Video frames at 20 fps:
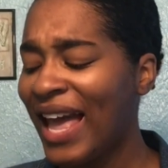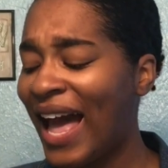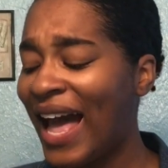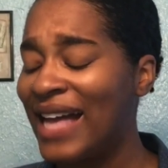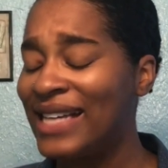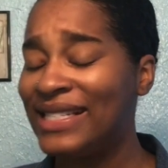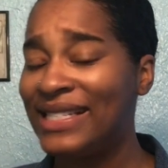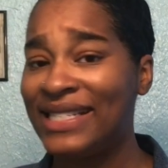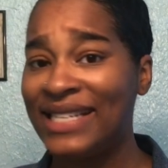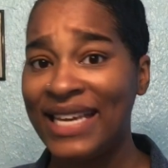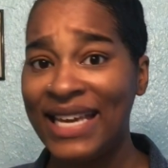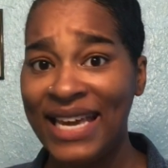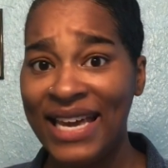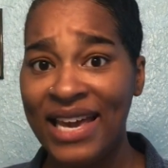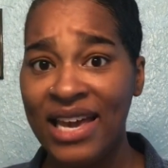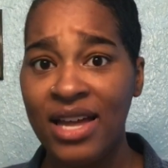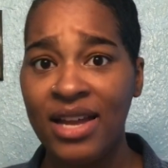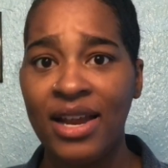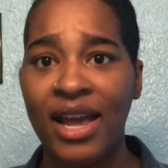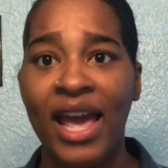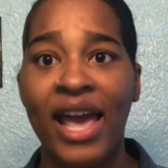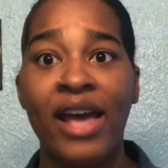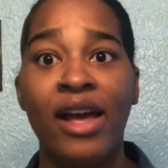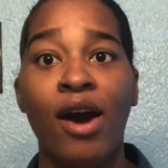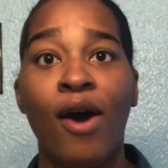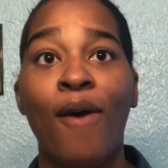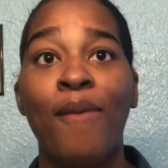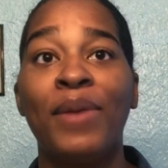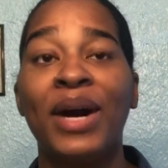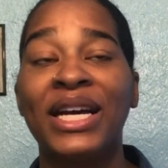I did,
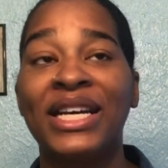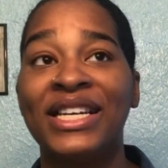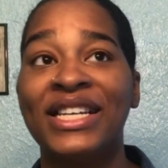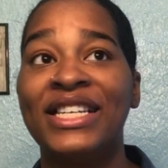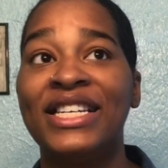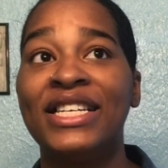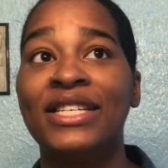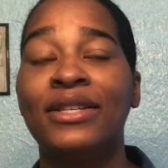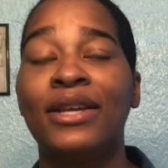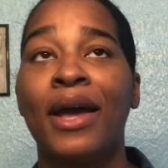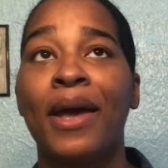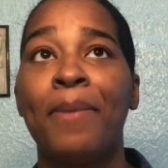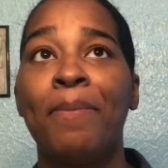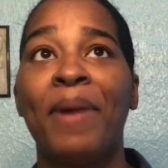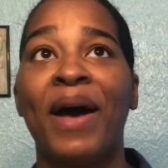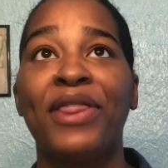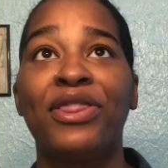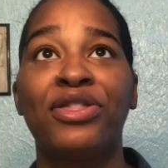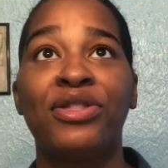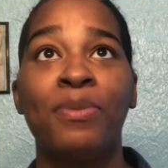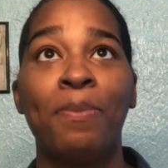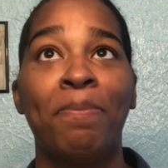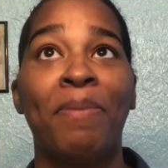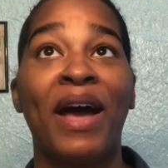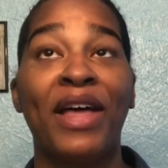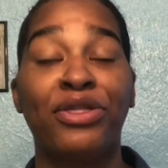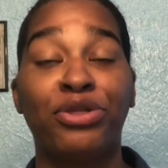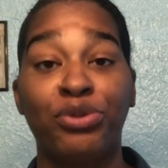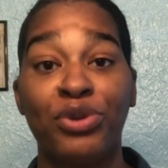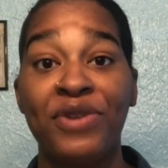and oh my goodness, by
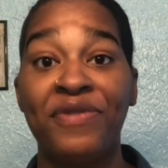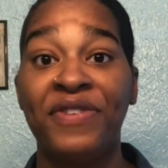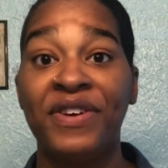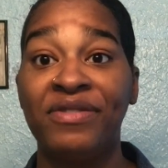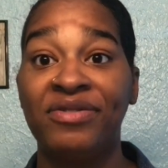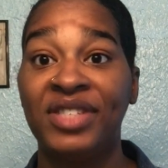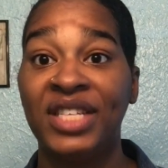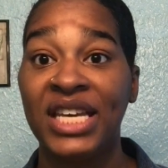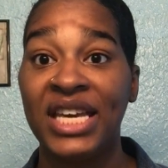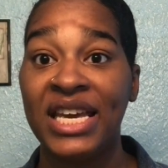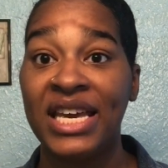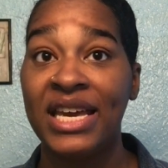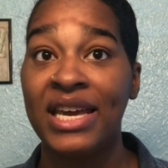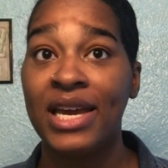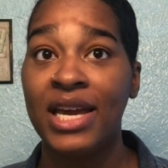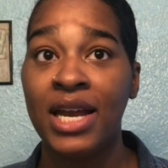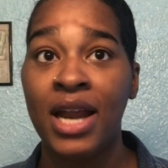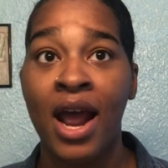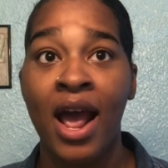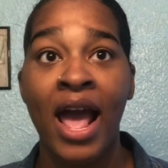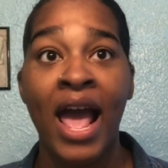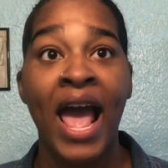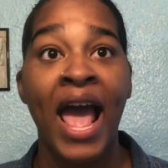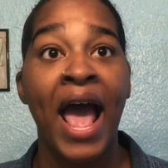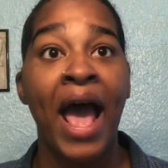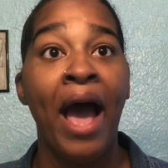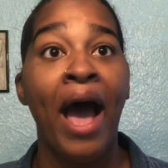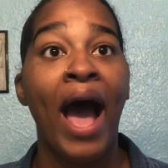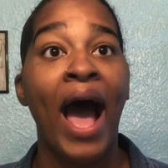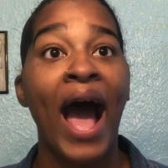3:15
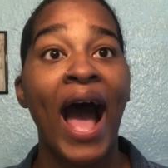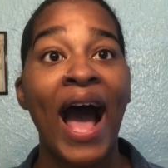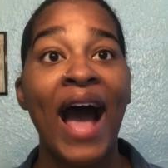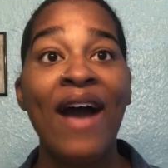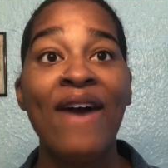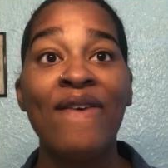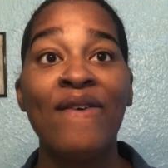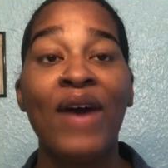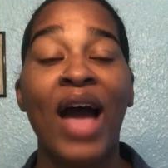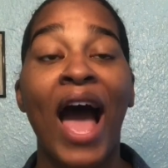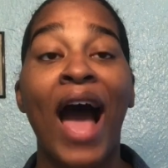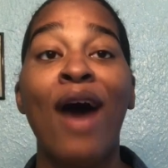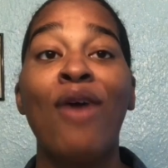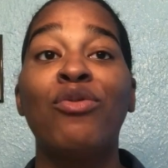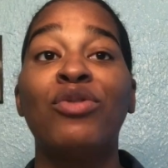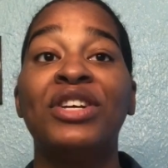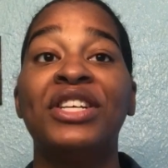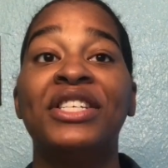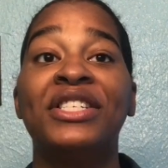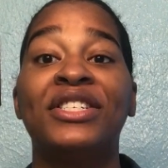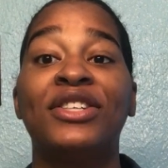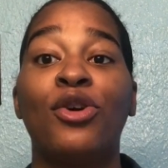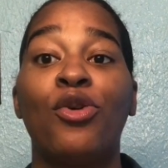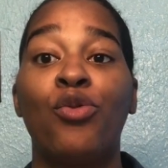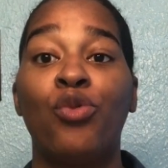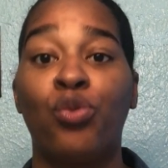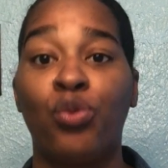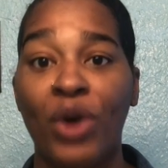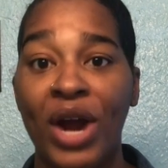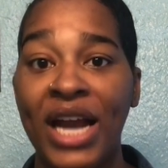I was
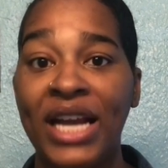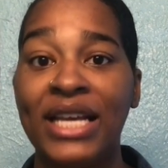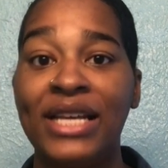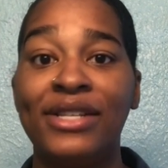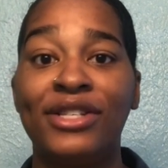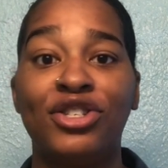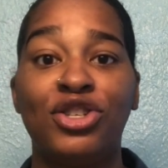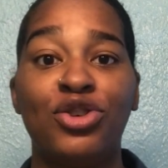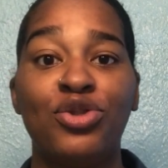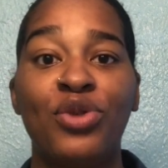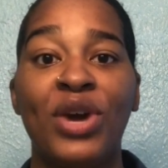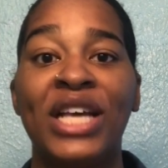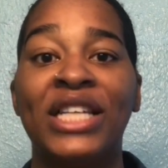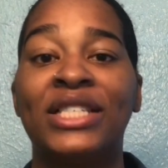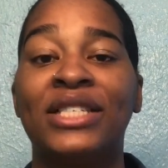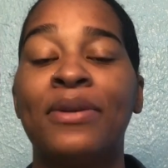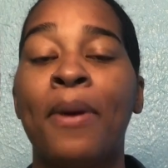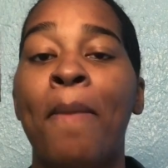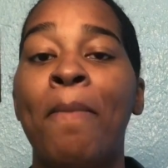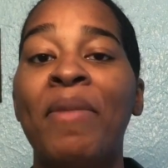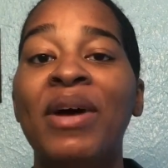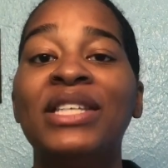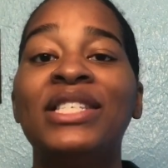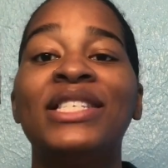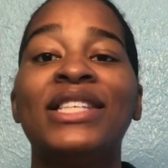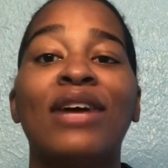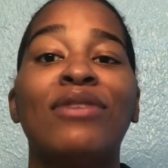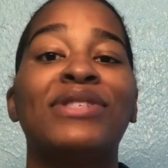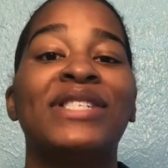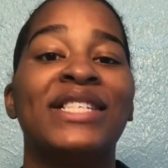ready to, as much
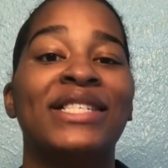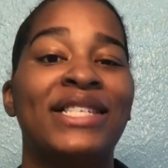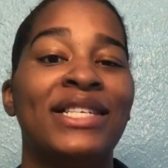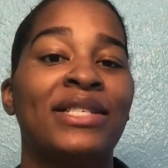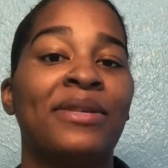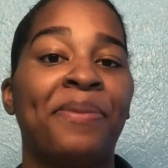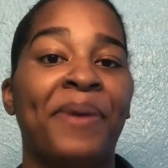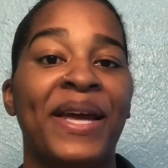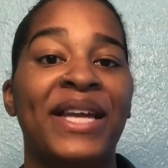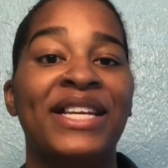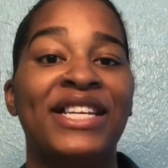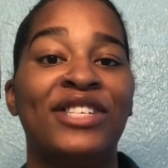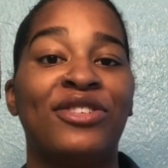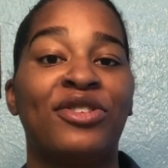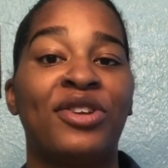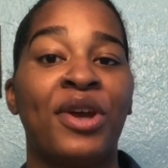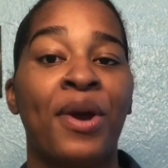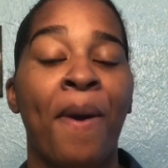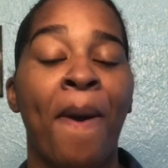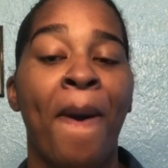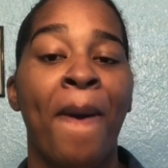as I was anticipating this